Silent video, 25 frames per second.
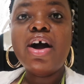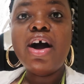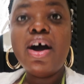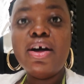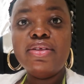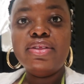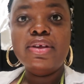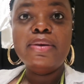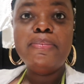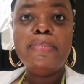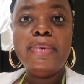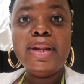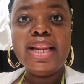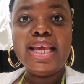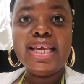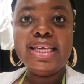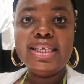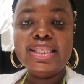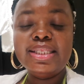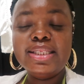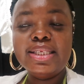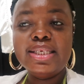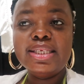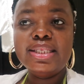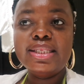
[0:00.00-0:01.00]
other
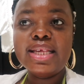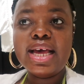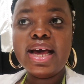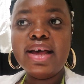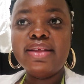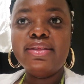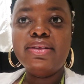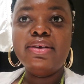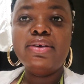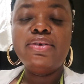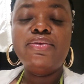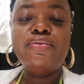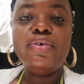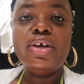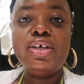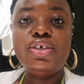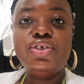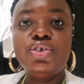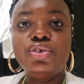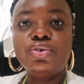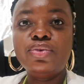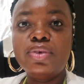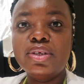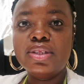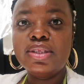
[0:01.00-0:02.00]
places other
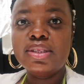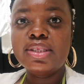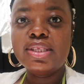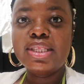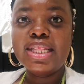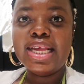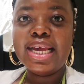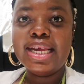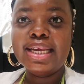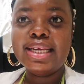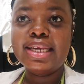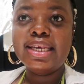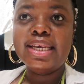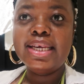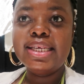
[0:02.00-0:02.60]
restaurants like